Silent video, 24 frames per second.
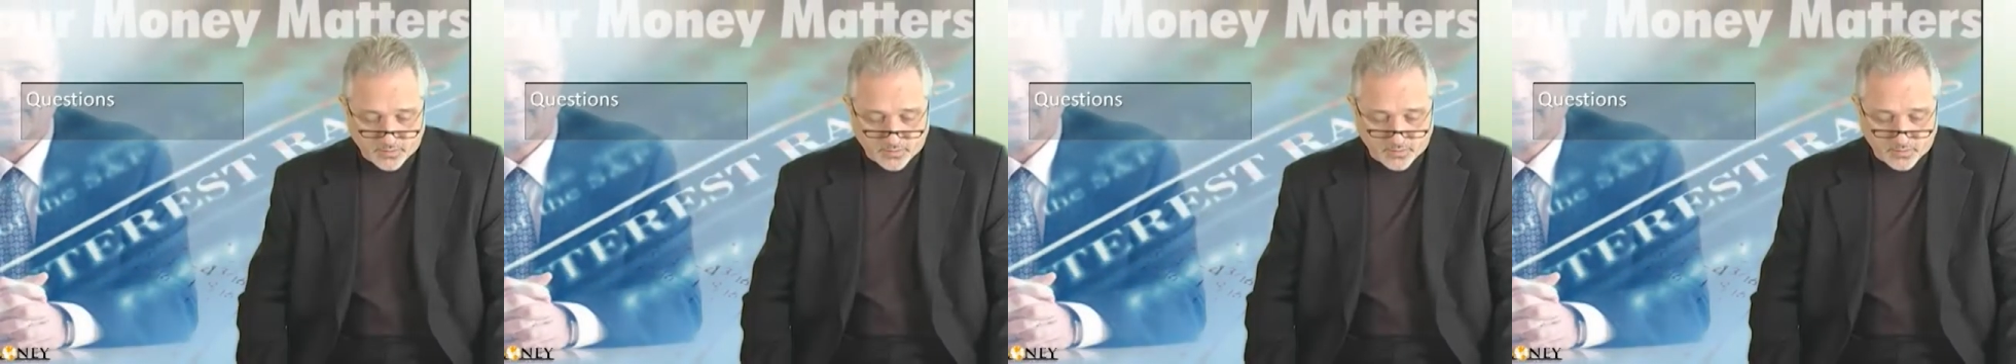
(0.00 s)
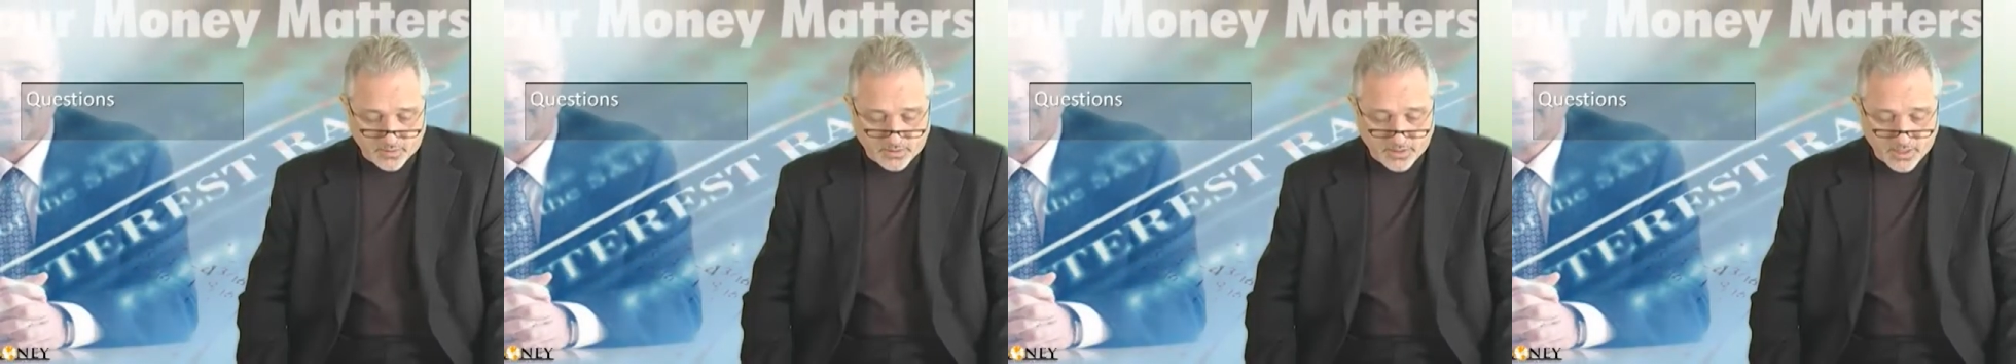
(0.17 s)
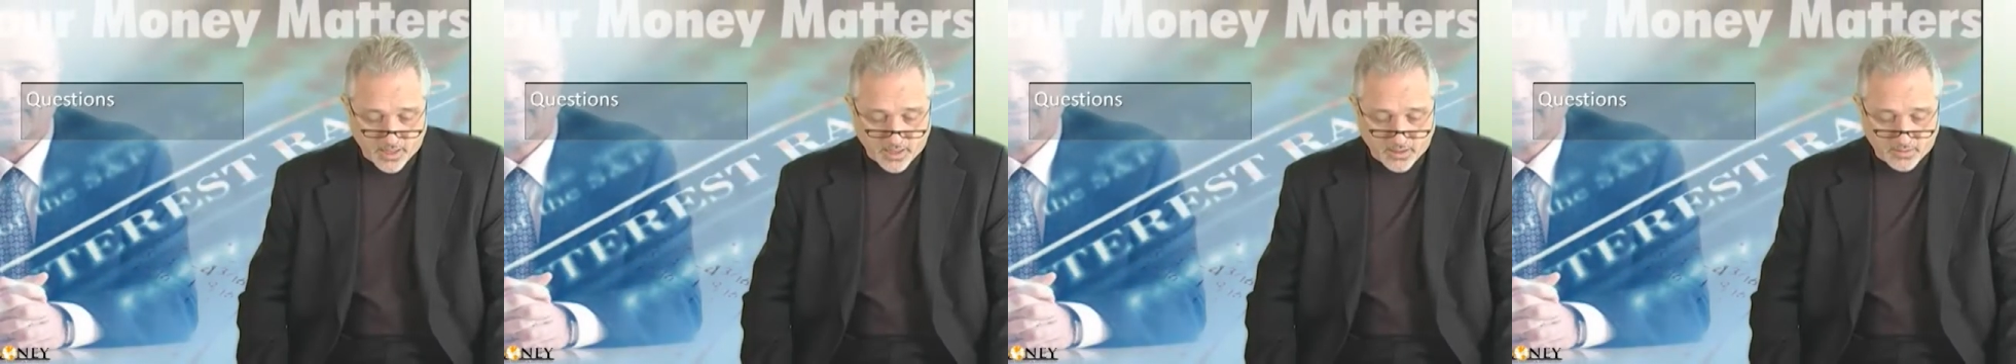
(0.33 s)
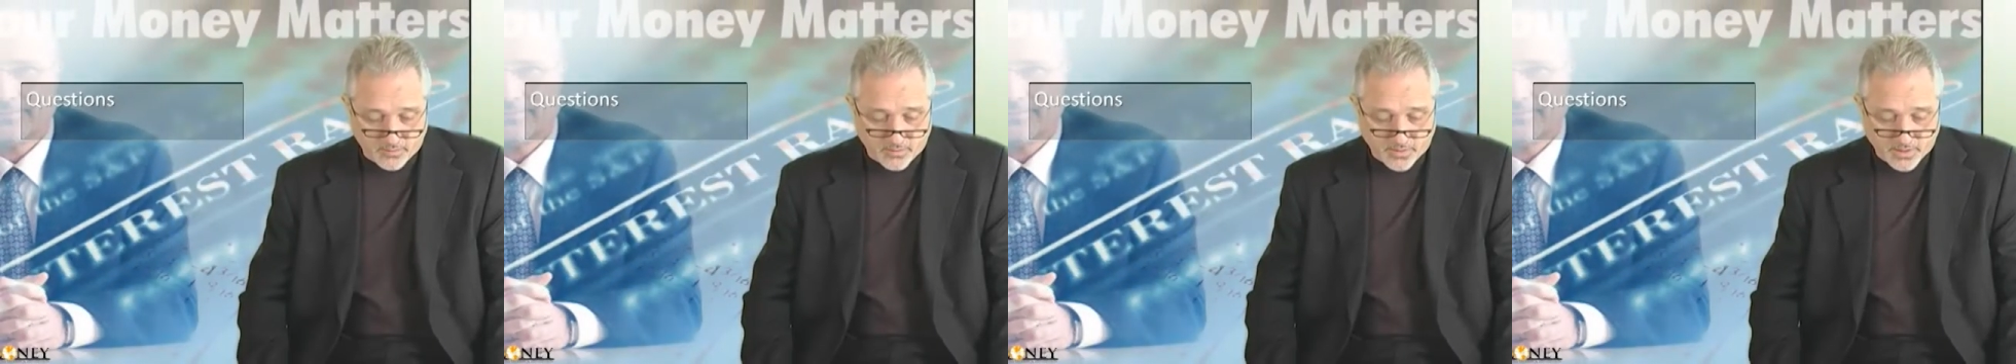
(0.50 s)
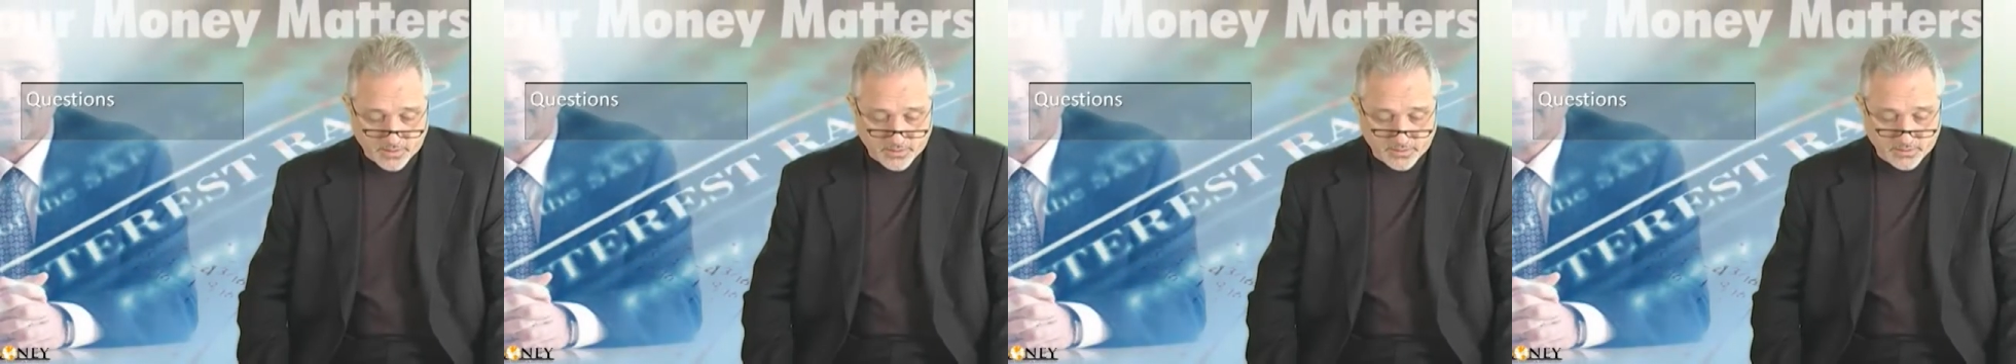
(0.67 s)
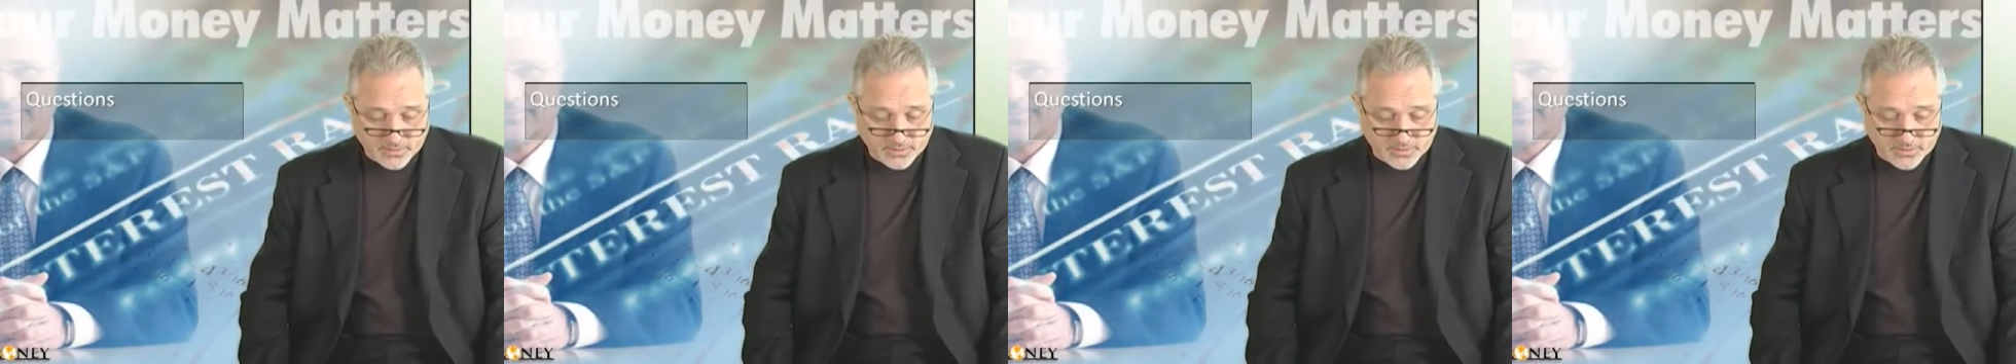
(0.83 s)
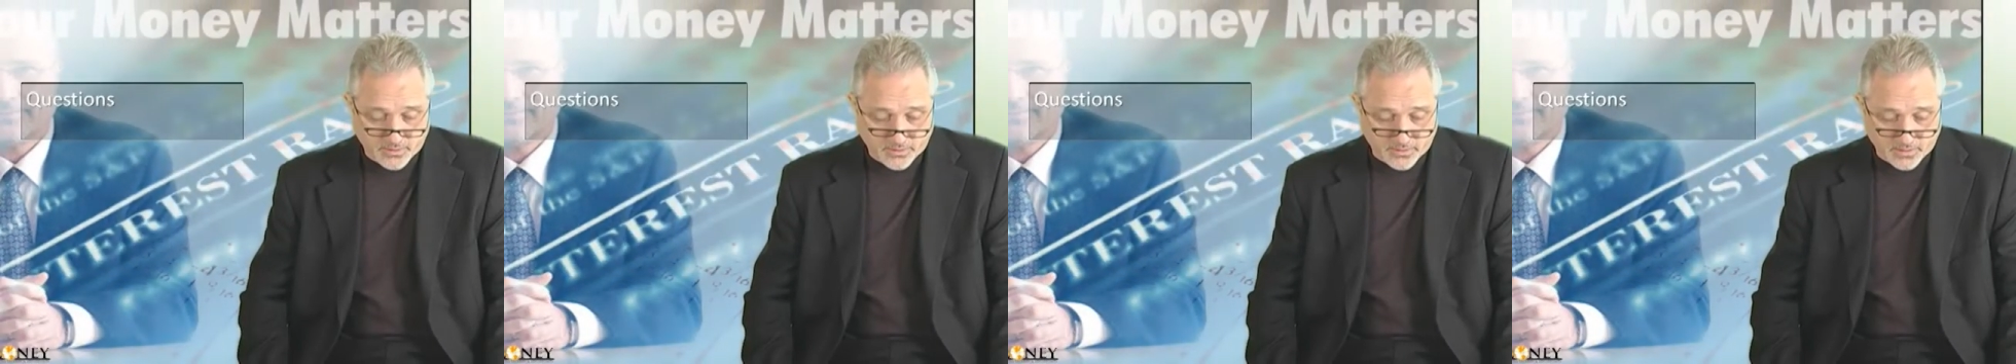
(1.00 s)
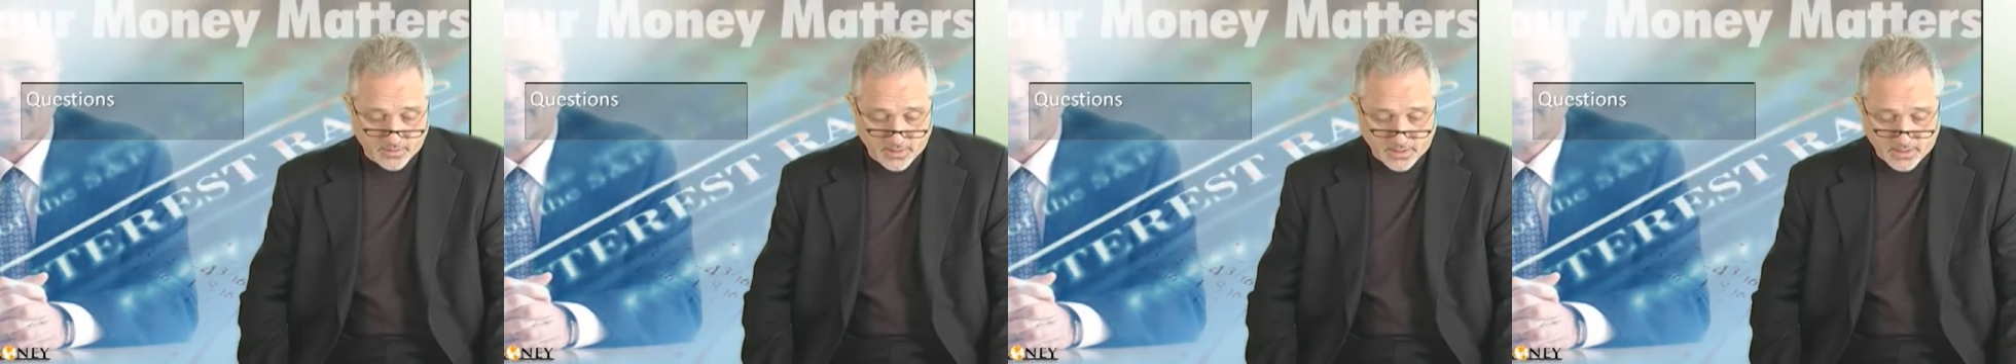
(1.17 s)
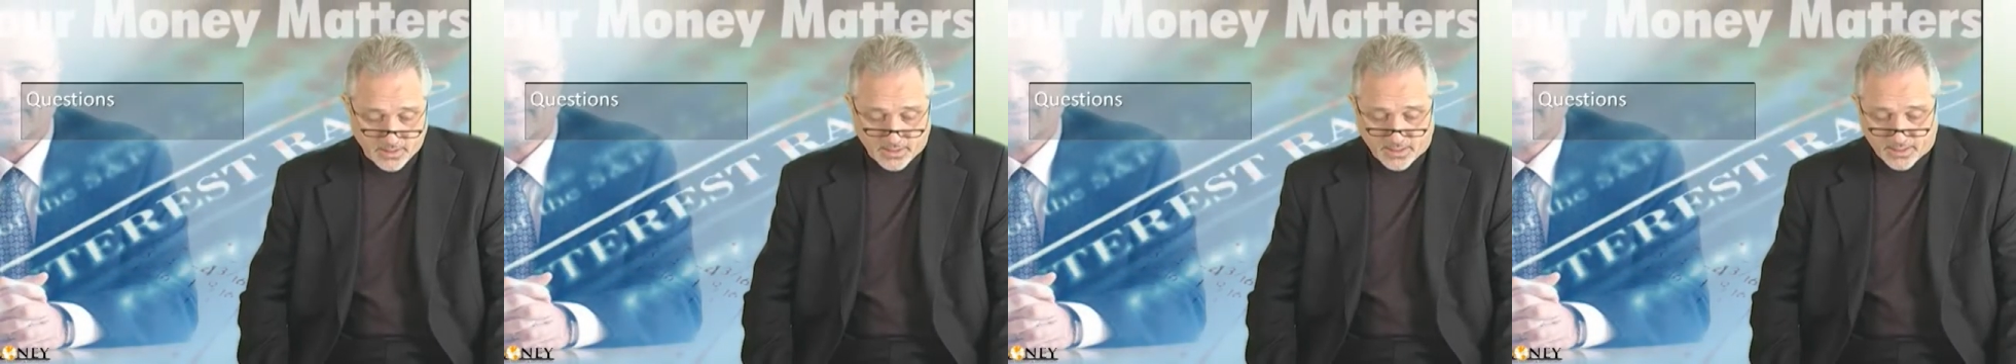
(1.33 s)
Retired Registered